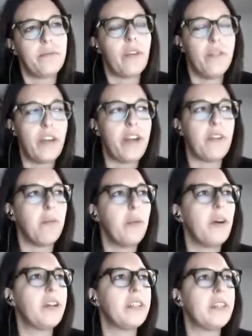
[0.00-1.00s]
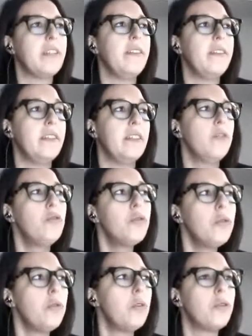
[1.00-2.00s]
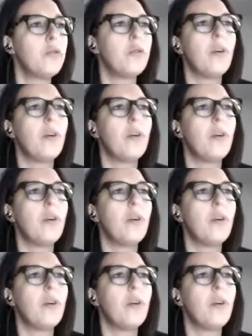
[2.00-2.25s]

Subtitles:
very important tool to